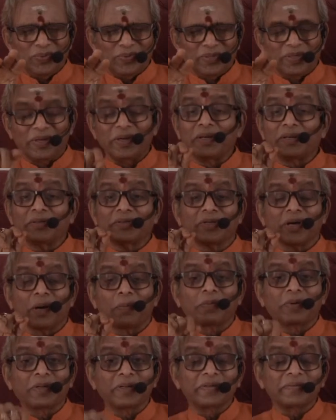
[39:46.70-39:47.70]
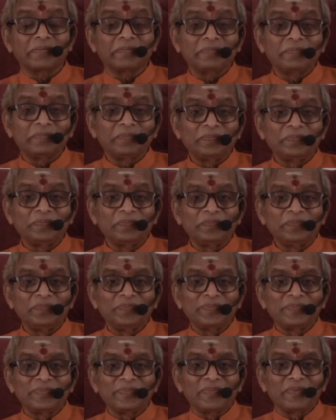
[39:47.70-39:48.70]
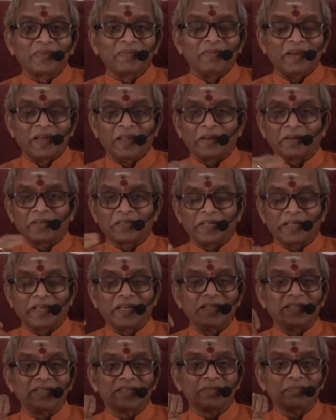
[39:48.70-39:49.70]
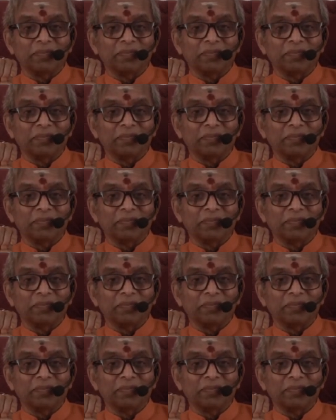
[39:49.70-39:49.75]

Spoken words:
3rd chapter, where she kills